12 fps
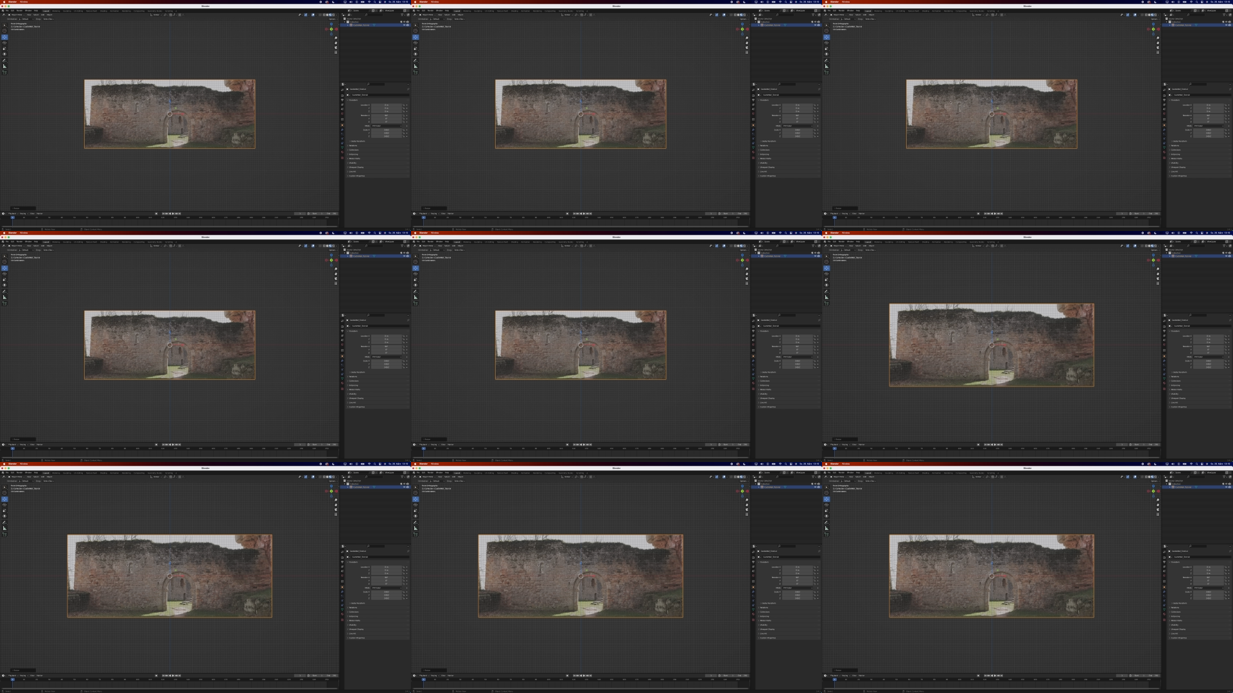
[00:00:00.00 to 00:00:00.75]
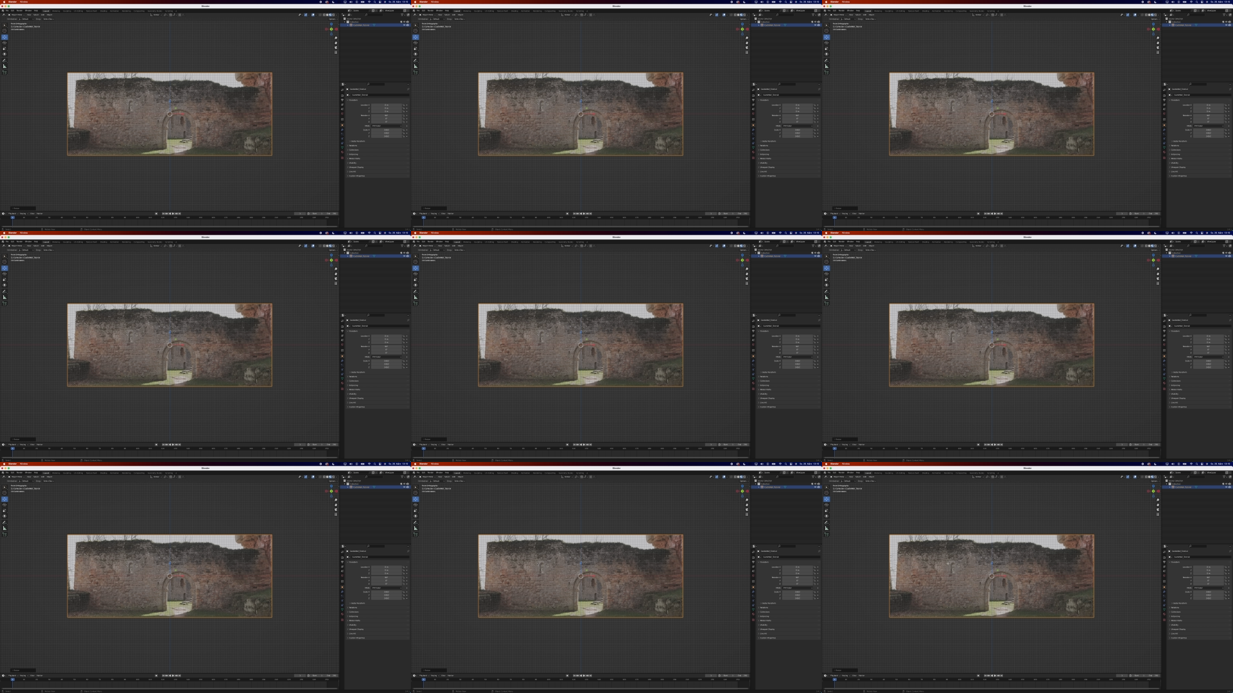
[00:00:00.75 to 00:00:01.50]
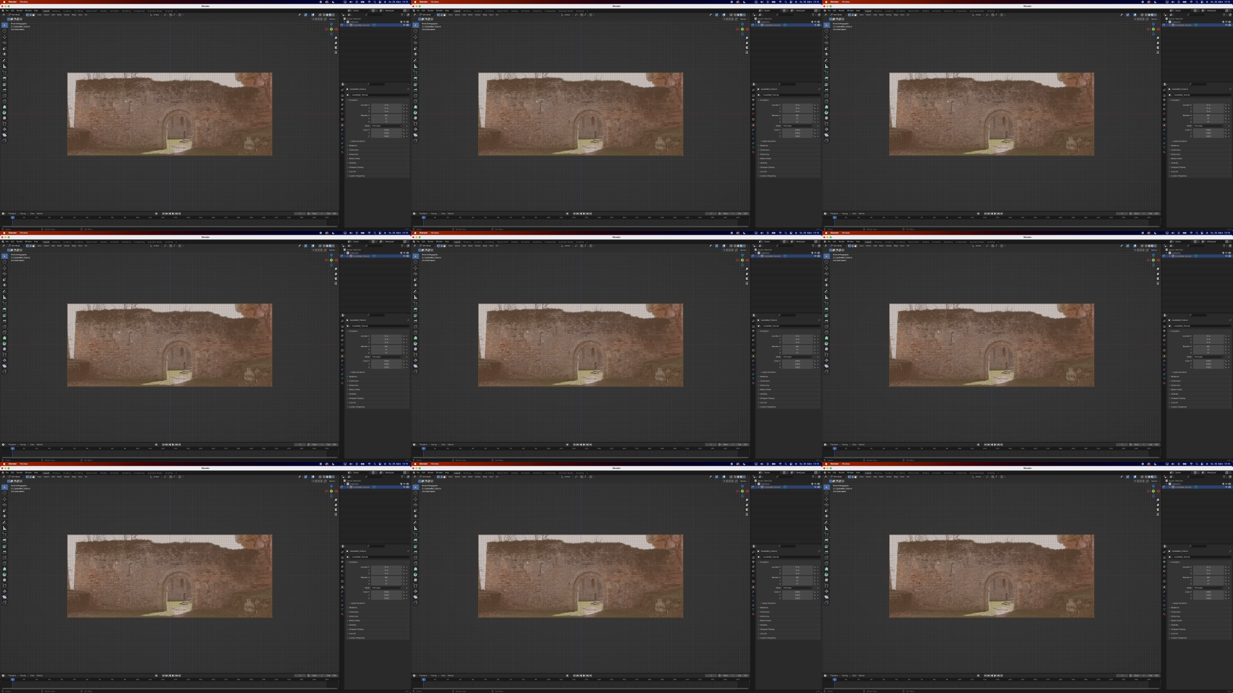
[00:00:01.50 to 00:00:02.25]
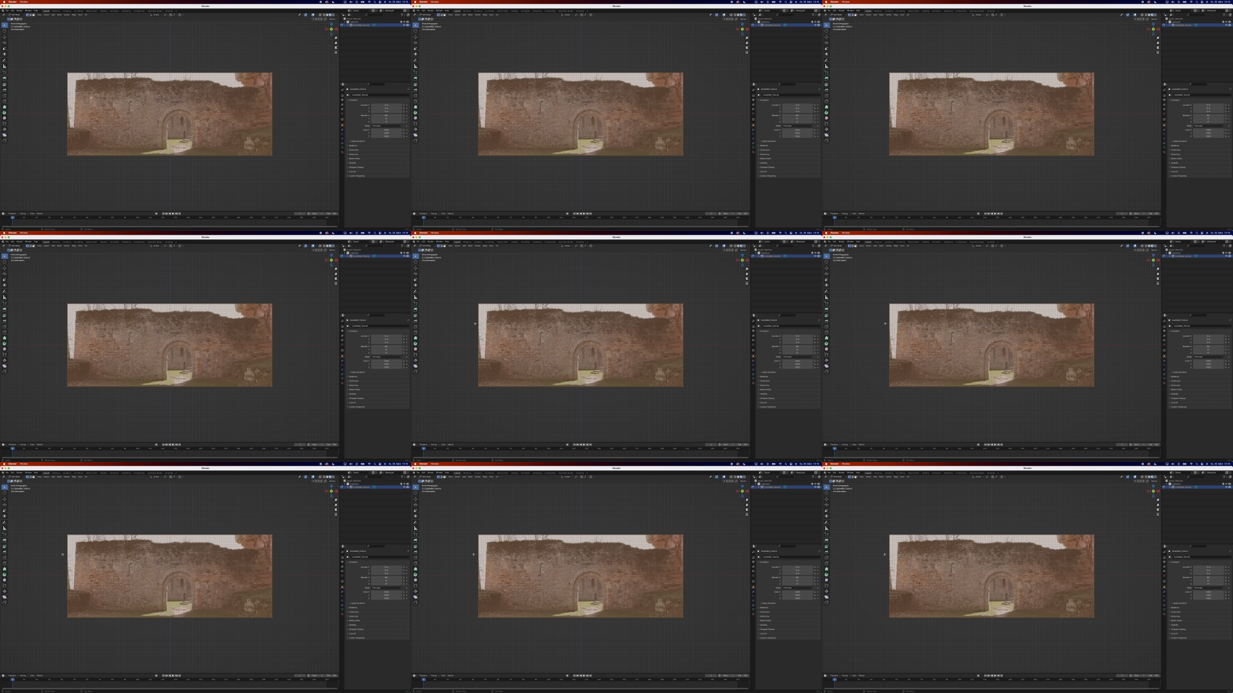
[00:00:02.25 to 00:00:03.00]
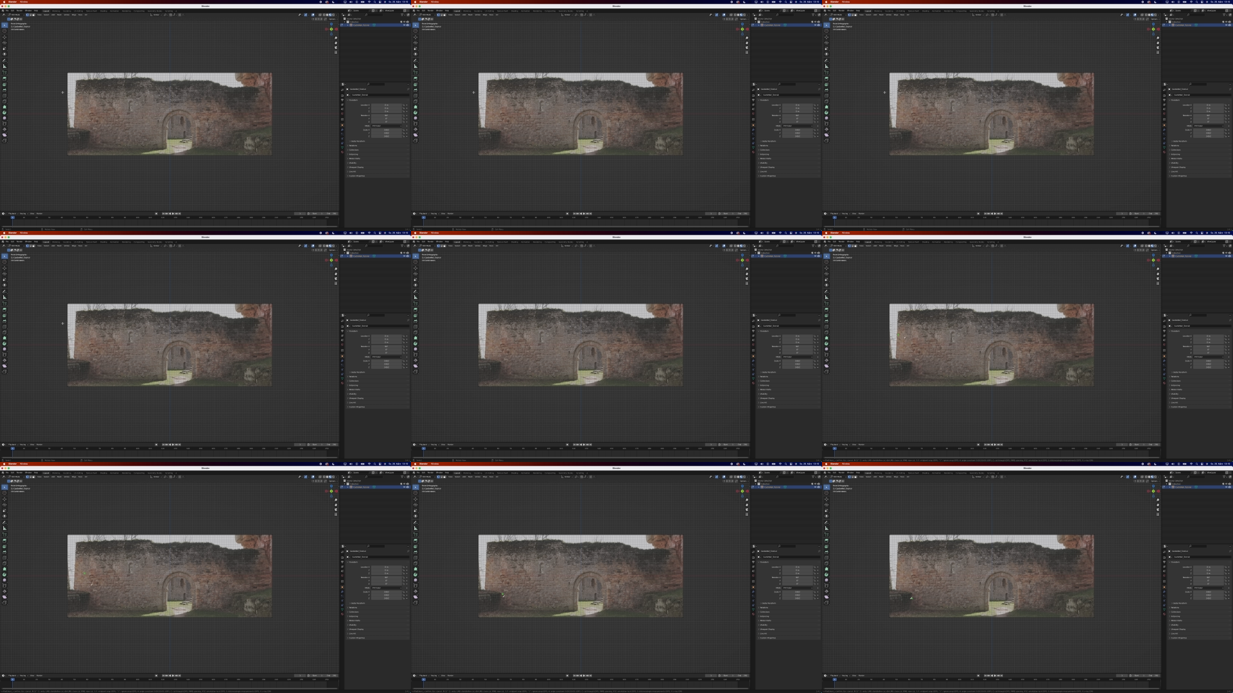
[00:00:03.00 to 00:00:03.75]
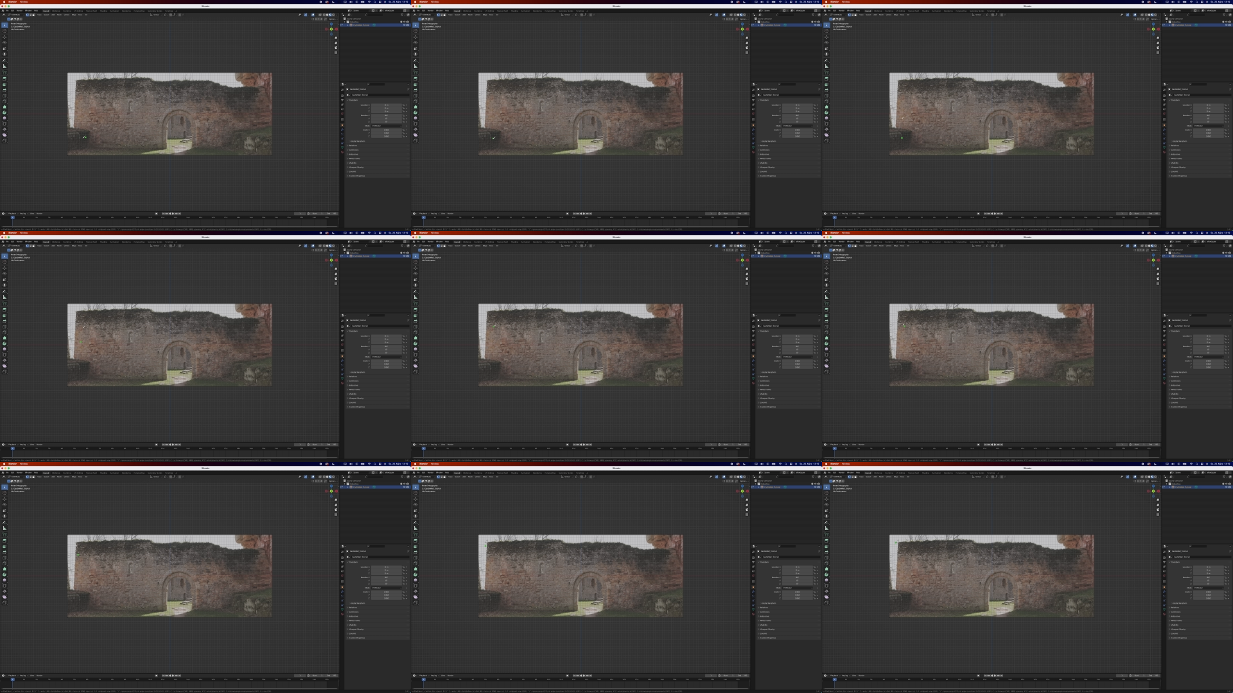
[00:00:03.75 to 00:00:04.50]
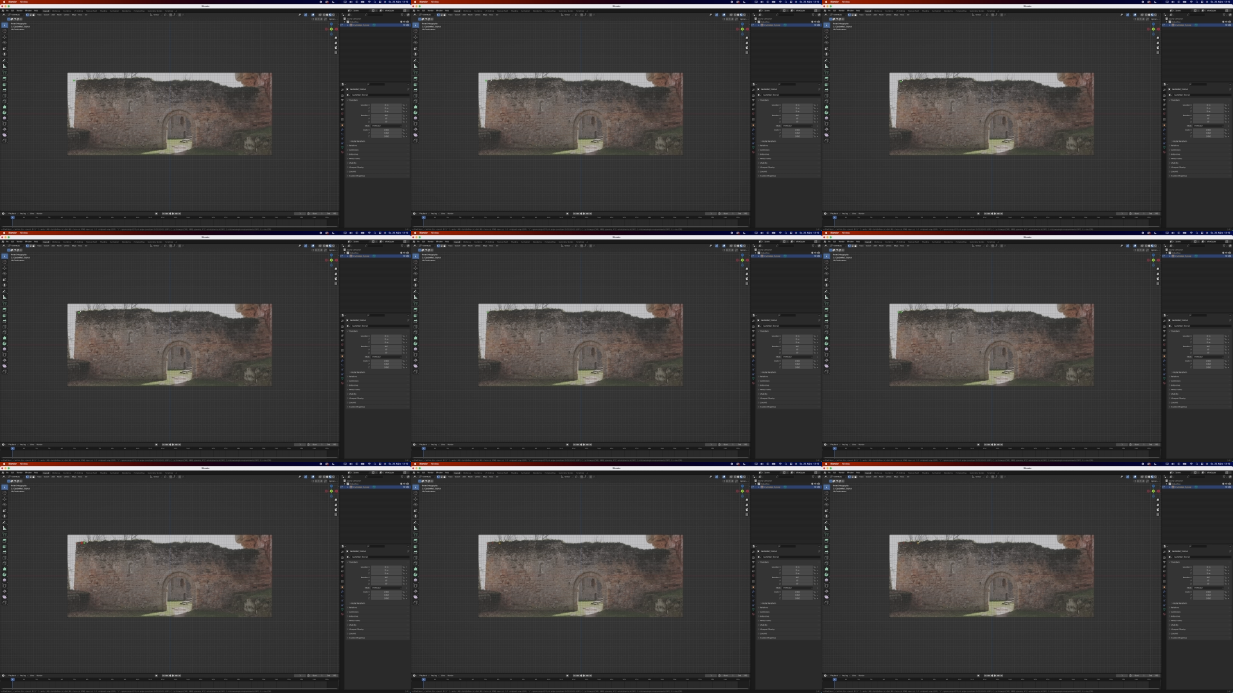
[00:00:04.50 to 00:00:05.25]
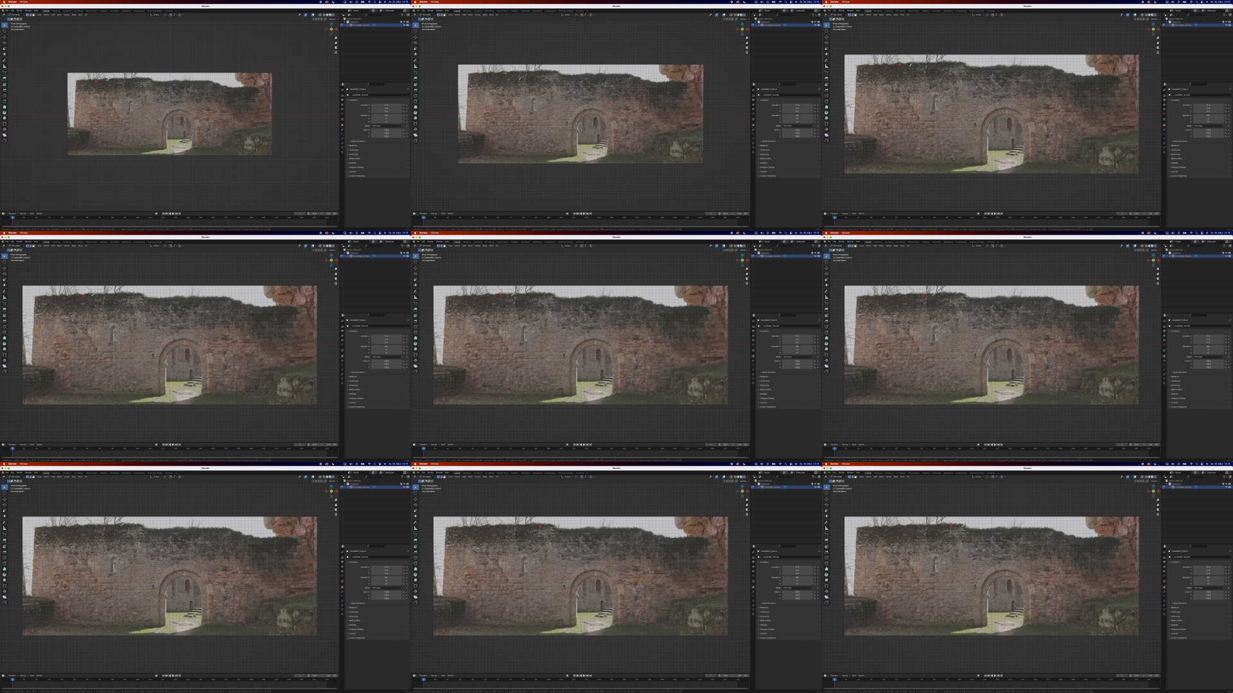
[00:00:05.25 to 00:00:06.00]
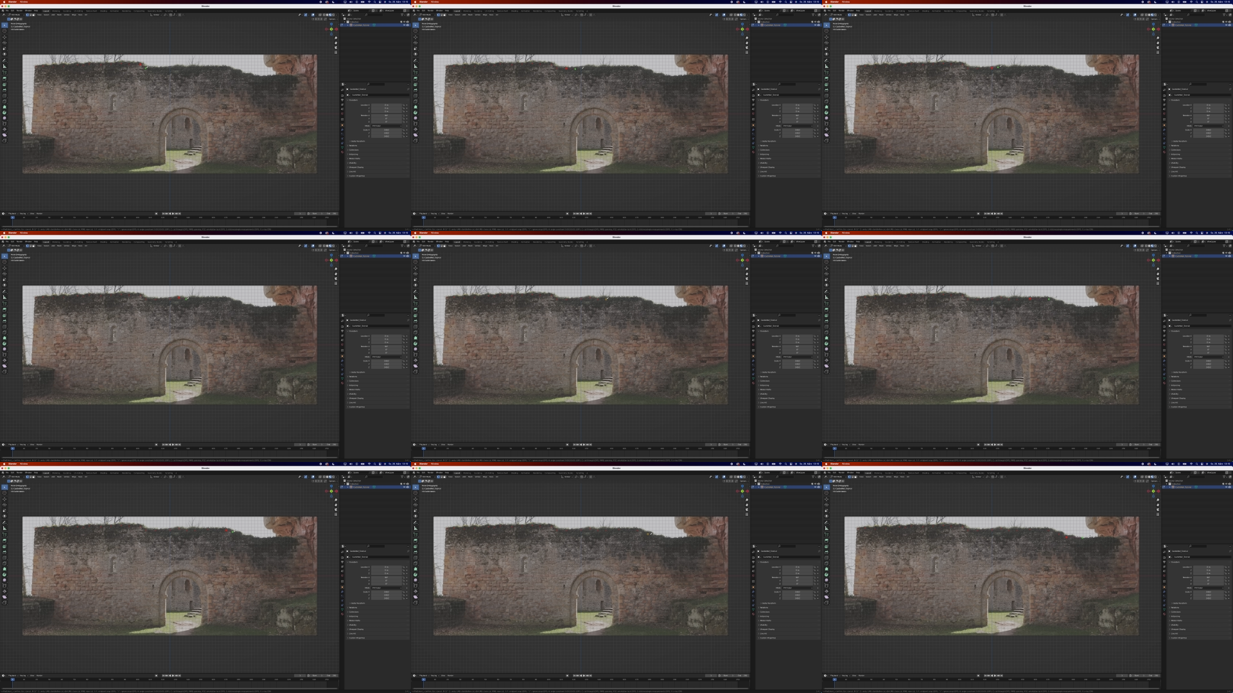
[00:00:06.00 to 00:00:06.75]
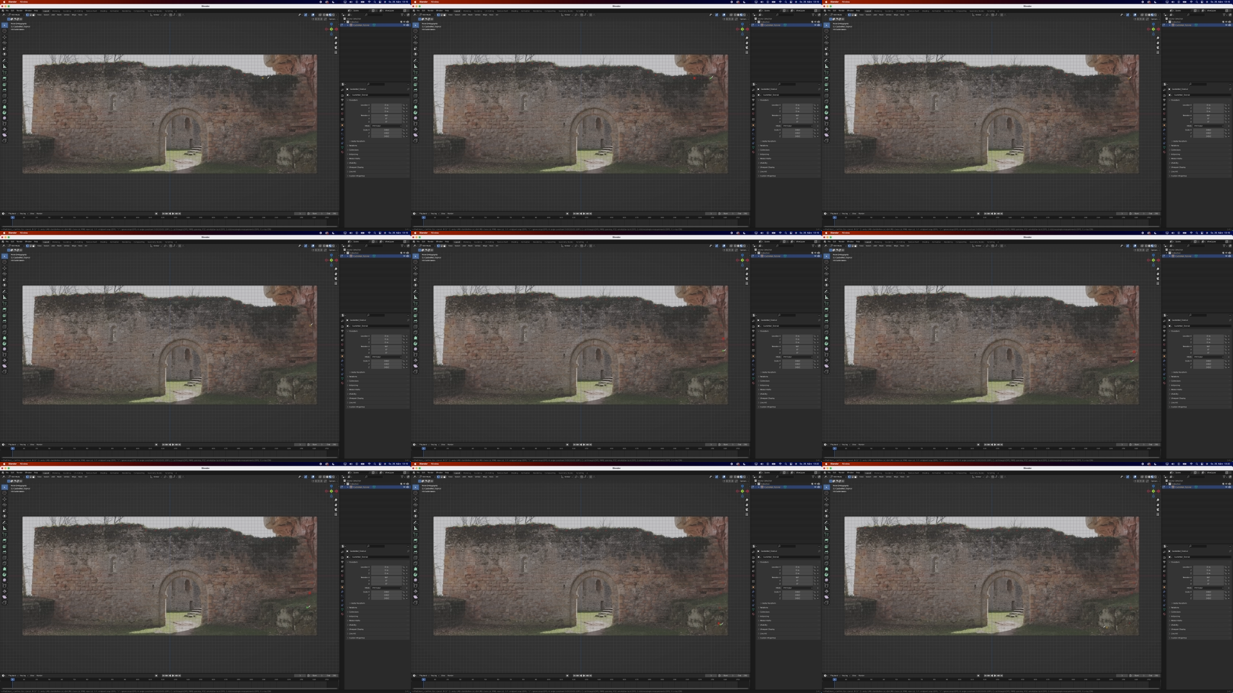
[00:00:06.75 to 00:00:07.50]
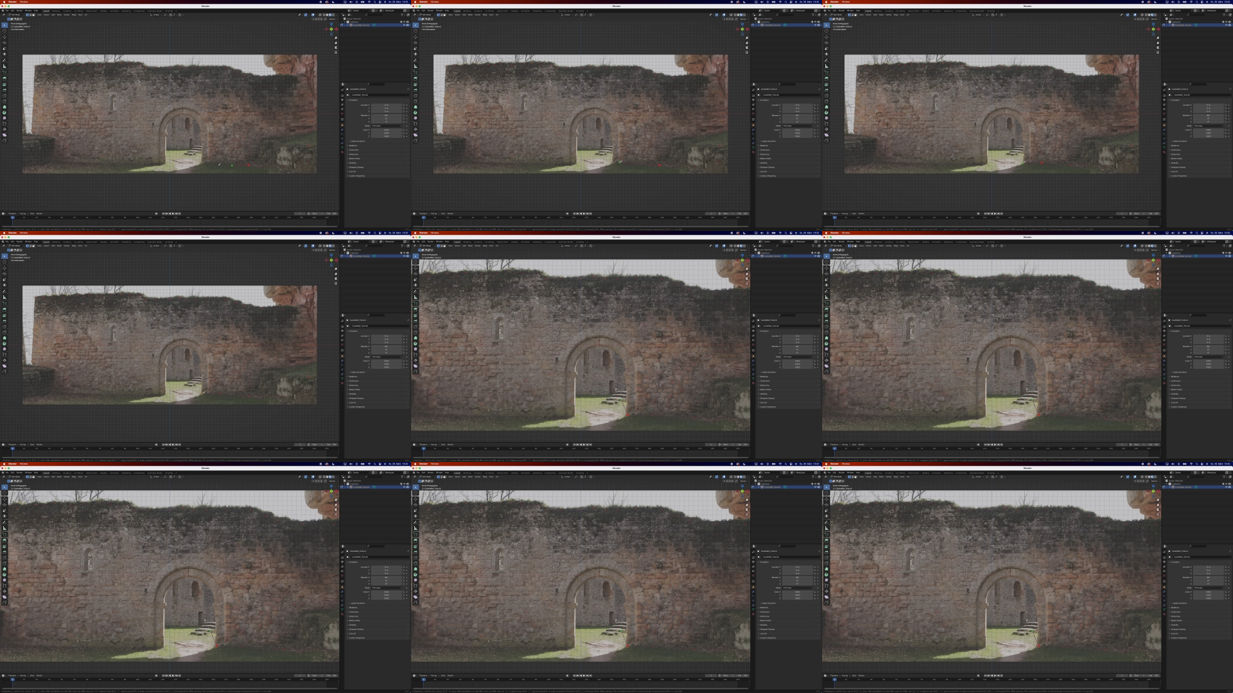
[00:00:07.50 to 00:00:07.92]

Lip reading: (no speaker visible)